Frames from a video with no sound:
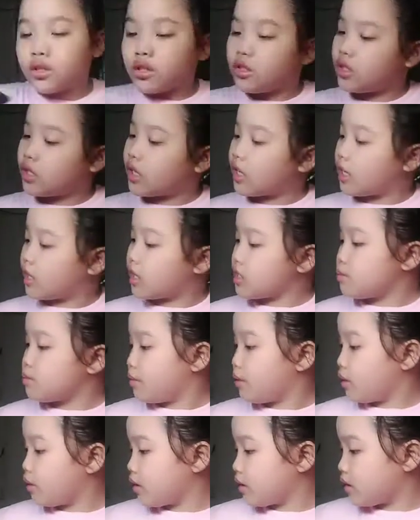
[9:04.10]
just
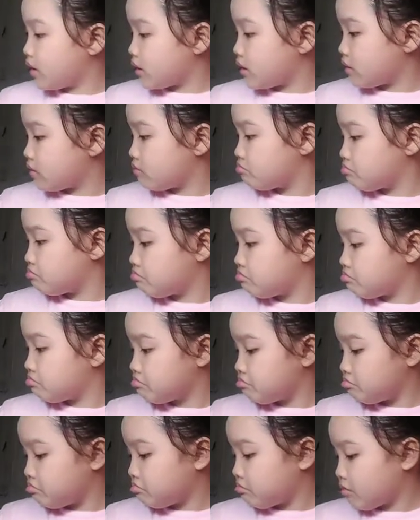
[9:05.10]
put
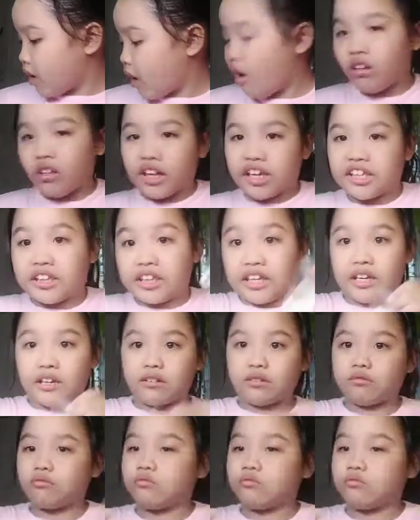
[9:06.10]
all, I think.